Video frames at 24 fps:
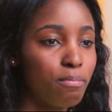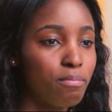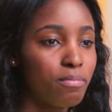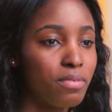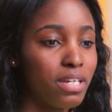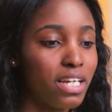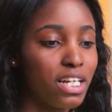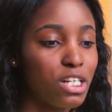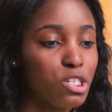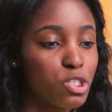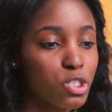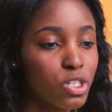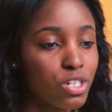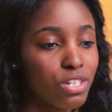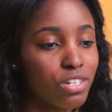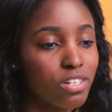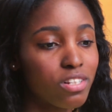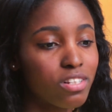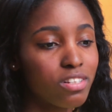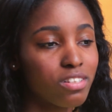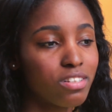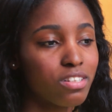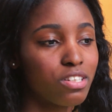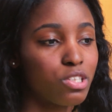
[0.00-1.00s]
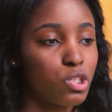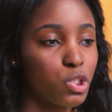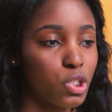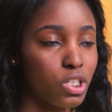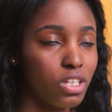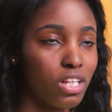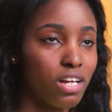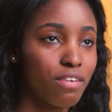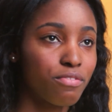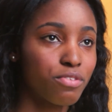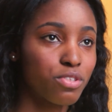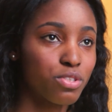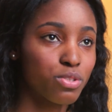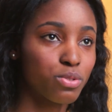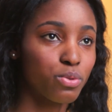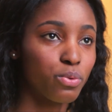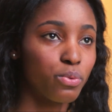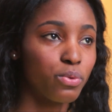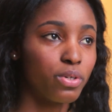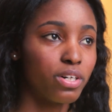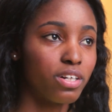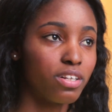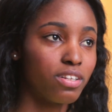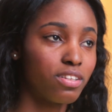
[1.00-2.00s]
Angel, she loves
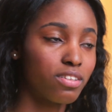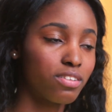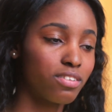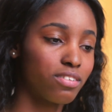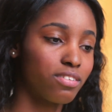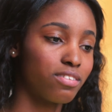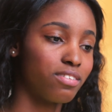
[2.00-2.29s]
school.